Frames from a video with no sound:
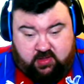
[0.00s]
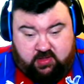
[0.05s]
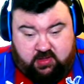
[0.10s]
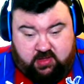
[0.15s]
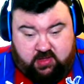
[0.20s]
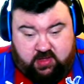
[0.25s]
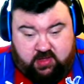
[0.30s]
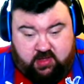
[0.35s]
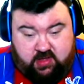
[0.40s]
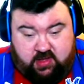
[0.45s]

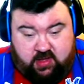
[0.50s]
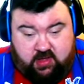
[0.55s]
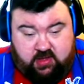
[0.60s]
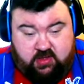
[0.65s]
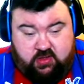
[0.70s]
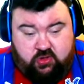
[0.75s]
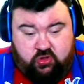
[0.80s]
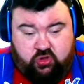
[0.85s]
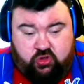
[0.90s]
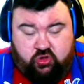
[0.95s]
yeah,
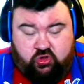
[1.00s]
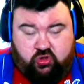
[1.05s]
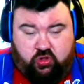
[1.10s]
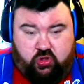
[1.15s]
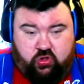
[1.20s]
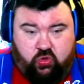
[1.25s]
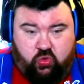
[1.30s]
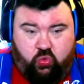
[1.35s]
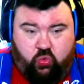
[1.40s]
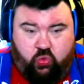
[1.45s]

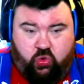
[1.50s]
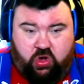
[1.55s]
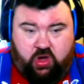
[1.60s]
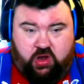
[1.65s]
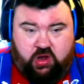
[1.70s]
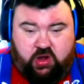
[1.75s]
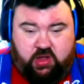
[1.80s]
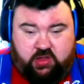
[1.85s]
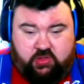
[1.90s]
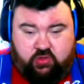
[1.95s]
so
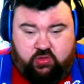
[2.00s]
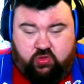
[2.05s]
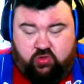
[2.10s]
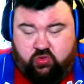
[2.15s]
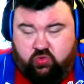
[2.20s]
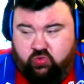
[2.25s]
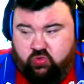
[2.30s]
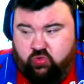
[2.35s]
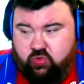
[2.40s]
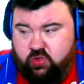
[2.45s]
while I
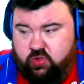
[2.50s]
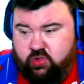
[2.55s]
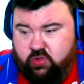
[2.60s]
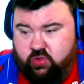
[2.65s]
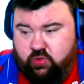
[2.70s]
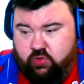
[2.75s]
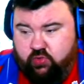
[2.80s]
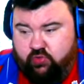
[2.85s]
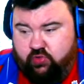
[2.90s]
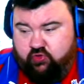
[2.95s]
do
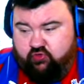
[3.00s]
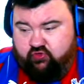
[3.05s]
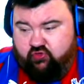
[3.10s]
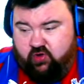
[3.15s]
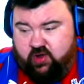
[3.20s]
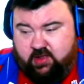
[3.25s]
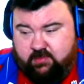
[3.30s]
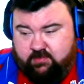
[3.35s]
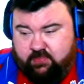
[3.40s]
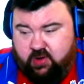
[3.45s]
the
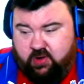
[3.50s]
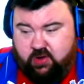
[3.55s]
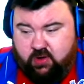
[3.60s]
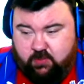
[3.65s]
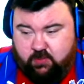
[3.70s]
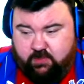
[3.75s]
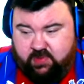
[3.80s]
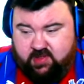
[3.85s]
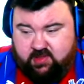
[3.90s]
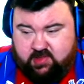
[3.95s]
trade
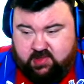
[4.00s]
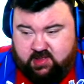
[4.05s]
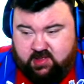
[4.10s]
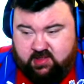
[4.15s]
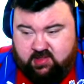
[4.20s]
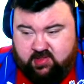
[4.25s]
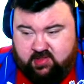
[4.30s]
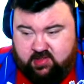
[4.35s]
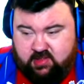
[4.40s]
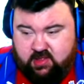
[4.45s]
pile
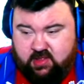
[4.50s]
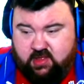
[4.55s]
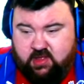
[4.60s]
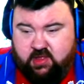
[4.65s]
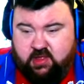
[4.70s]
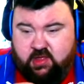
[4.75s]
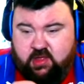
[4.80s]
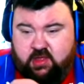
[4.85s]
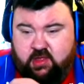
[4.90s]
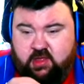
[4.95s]
business.
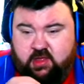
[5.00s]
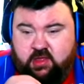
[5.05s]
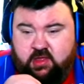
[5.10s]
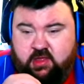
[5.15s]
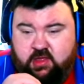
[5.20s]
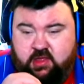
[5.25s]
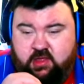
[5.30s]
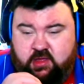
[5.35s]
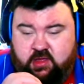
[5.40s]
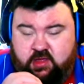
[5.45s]

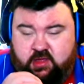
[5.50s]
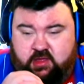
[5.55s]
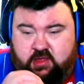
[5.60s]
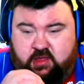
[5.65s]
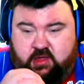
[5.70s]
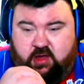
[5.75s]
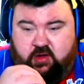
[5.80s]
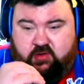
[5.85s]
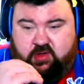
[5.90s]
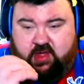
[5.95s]

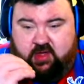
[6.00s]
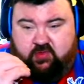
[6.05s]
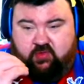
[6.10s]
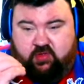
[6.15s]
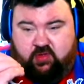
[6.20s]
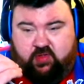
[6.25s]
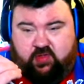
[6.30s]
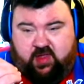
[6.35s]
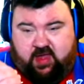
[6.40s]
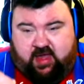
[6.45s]
I'll get
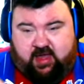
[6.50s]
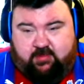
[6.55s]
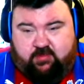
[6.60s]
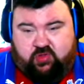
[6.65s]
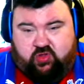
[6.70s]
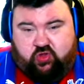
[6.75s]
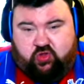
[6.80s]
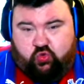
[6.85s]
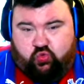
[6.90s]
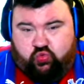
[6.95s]
the team
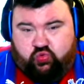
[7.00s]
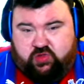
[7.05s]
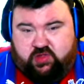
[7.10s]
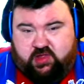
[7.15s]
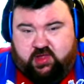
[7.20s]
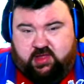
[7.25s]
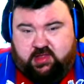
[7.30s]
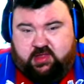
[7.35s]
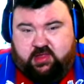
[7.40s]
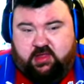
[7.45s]

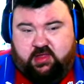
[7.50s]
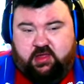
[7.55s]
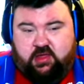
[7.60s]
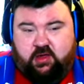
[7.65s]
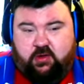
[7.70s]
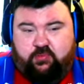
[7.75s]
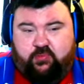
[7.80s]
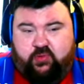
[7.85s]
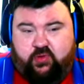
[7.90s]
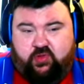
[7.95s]
sorted.
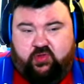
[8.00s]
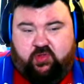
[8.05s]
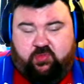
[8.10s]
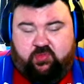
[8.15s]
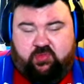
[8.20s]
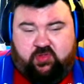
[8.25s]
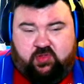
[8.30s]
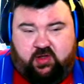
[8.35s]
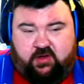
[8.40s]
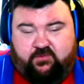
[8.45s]
I'll put some
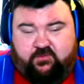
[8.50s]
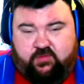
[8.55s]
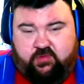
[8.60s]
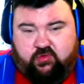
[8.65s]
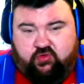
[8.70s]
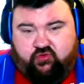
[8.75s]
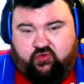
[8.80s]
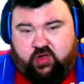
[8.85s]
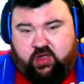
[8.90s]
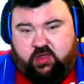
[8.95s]
stuff on the
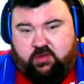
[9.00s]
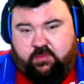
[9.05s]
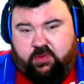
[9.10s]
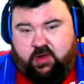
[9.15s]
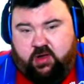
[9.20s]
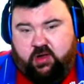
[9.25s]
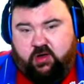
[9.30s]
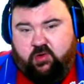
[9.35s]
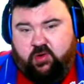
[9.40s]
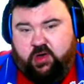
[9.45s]
trade
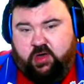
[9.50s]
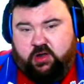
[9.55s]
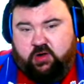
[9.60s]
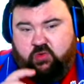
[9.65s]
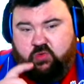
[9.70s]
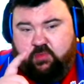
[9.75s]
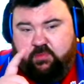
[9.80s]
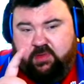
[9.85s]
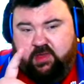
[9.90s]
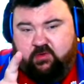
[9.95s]
pile and I
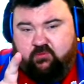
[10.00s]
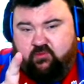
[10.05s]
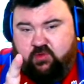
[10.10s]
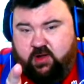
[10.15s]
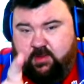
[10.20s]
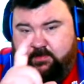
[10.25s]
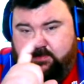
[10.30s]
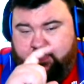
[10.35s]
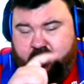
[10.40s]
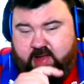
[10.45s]
will be
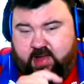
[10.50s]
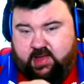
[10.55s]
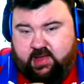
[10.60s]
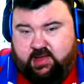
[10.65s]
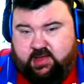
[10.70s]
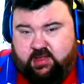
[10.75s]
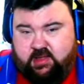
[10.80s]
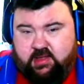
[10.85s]
right back